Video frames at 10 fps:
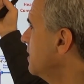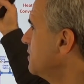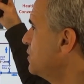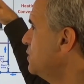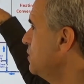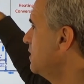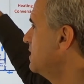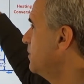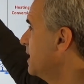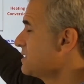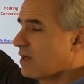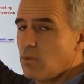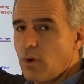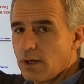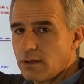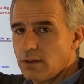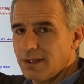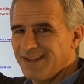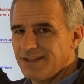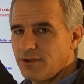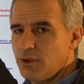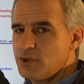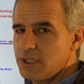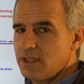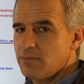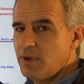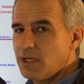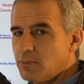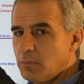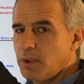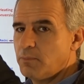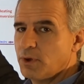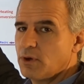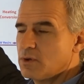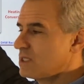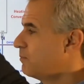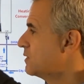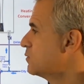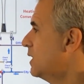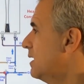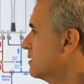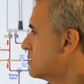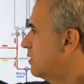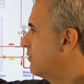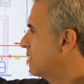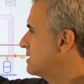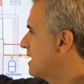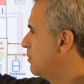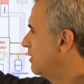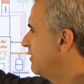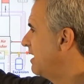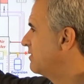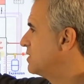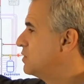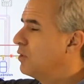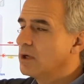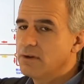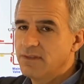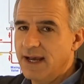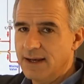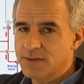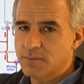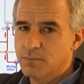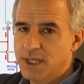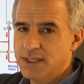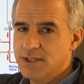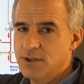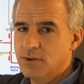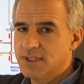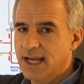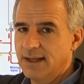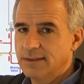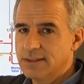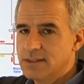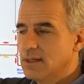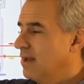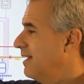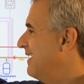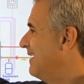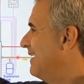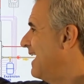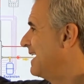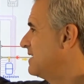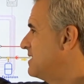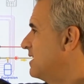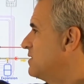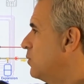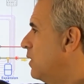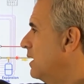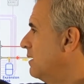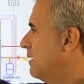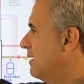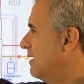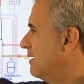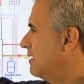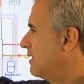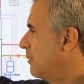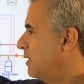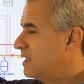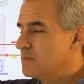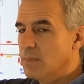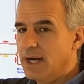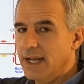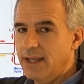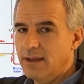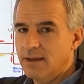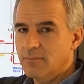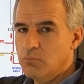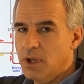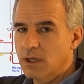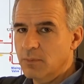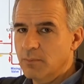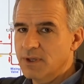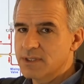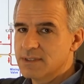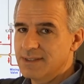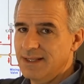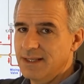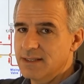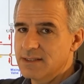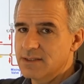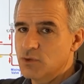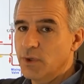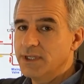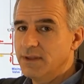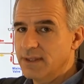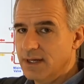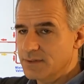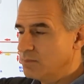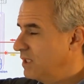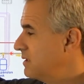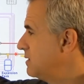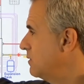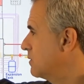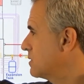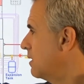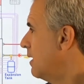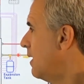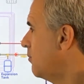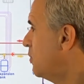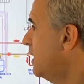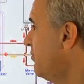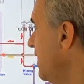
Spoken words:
to do the domestic water, usually the minimum input goes up as well. So for example, if I have a 200,000 BTU tankless at a 10-to-1, that means my minimum is 20,000 BTUs. But if I